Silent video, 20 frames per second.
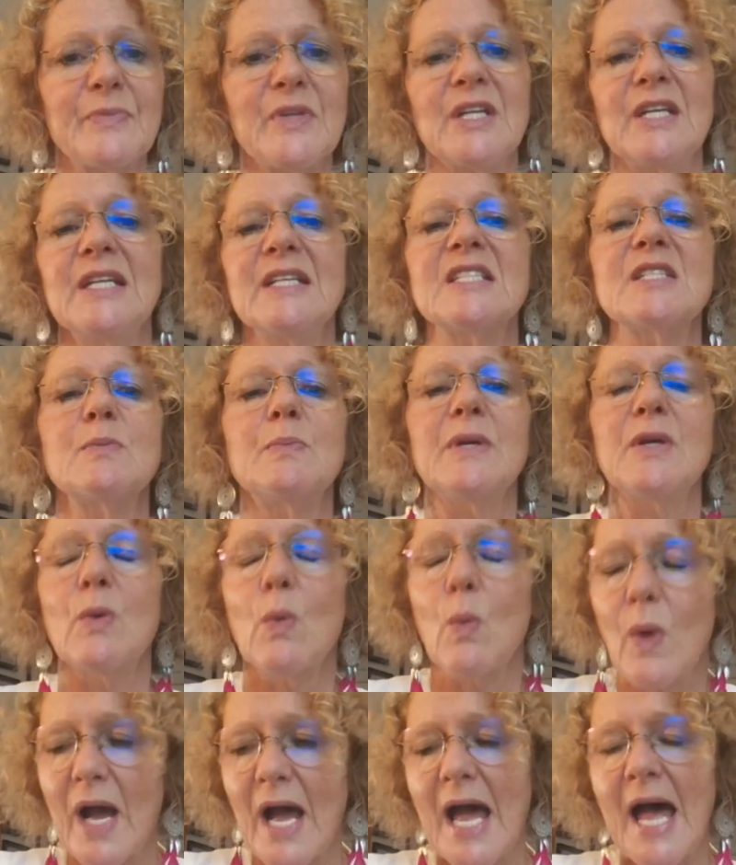You need to be
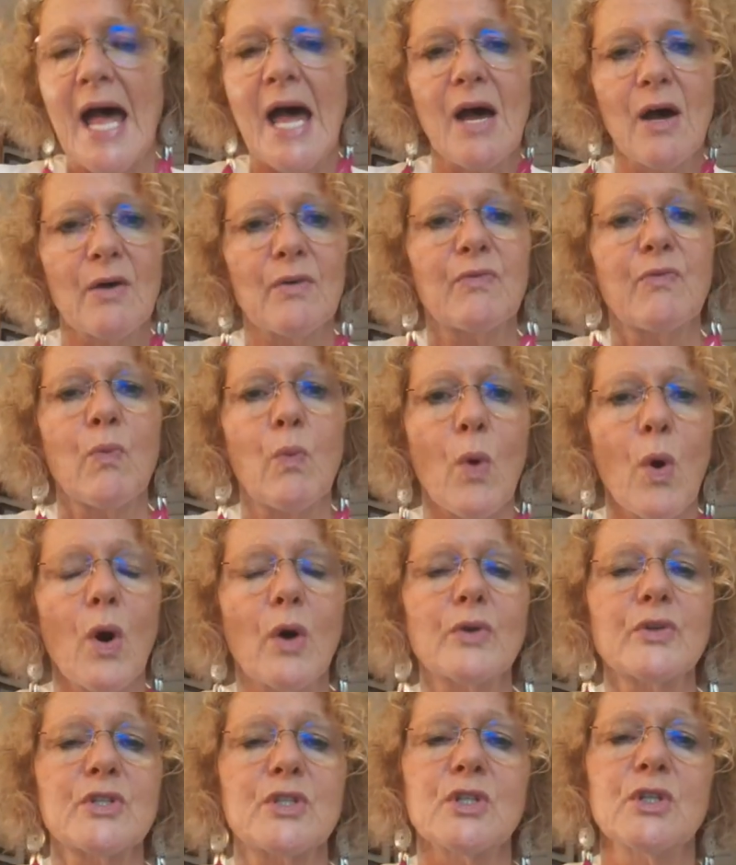aware of
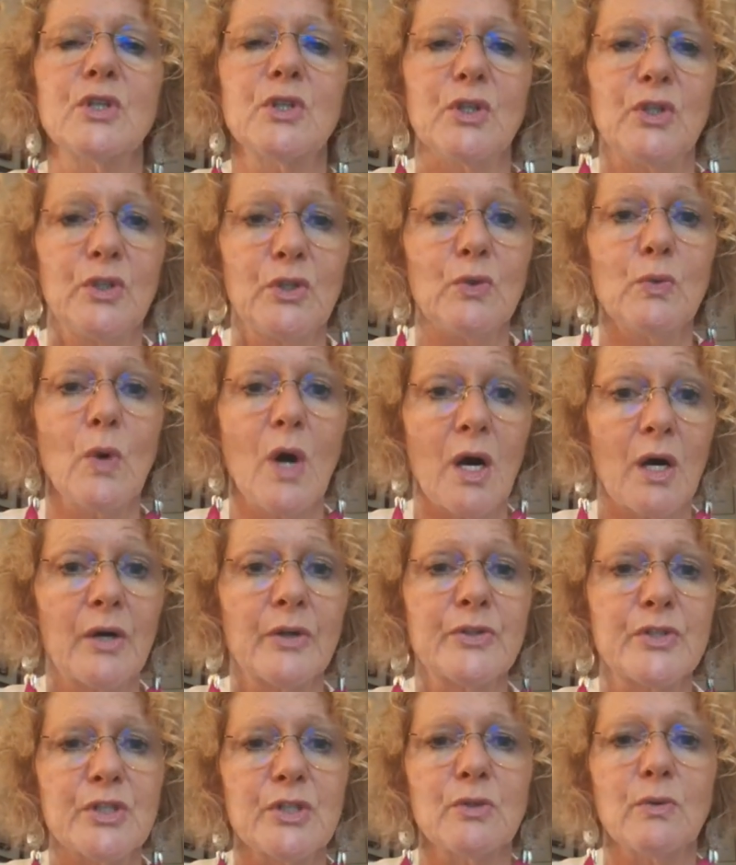what you
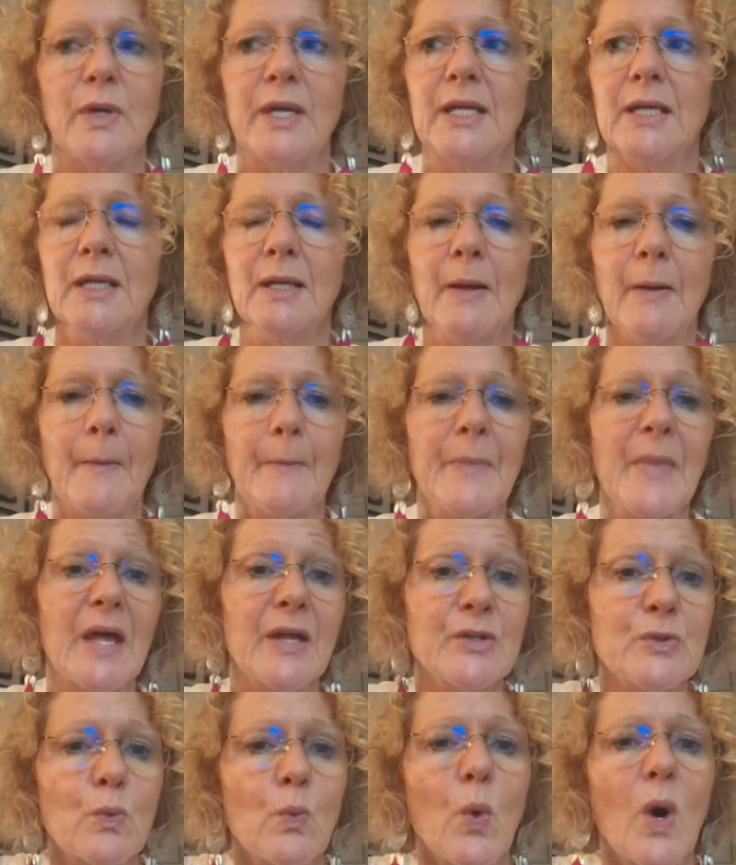are doing
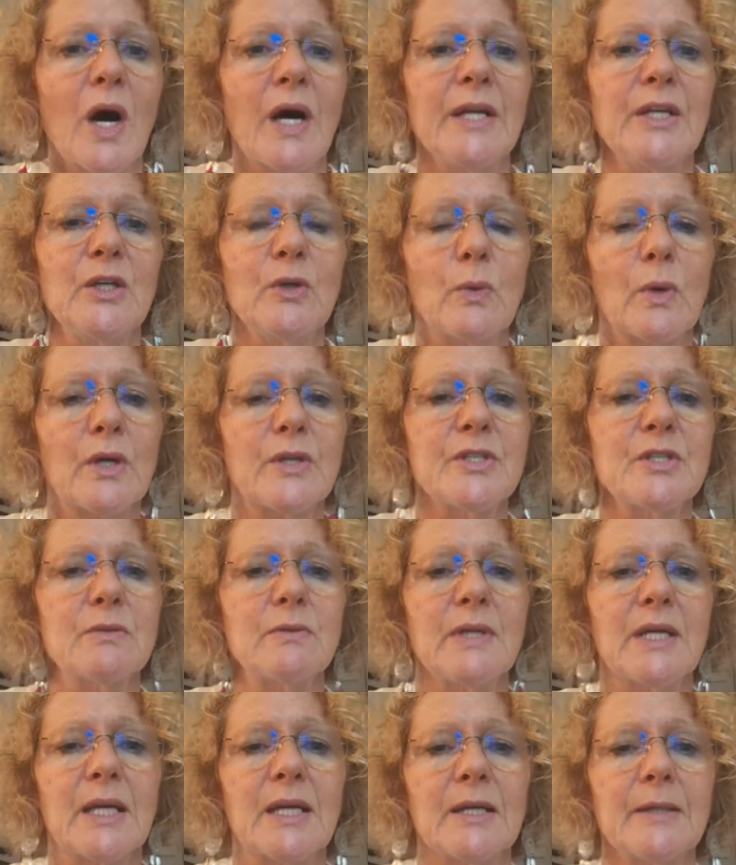and why you are
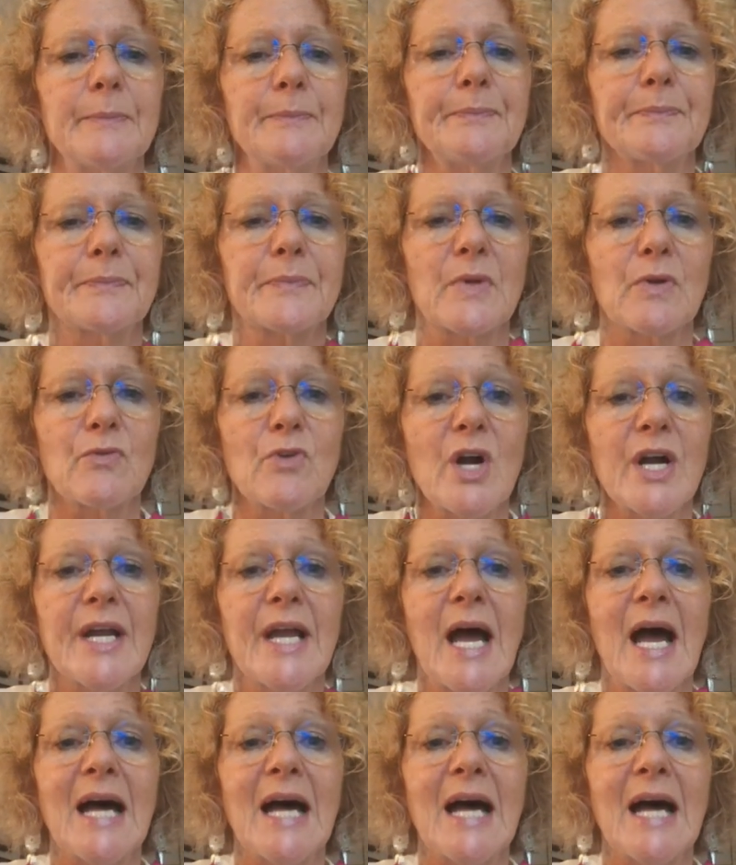doing it, right?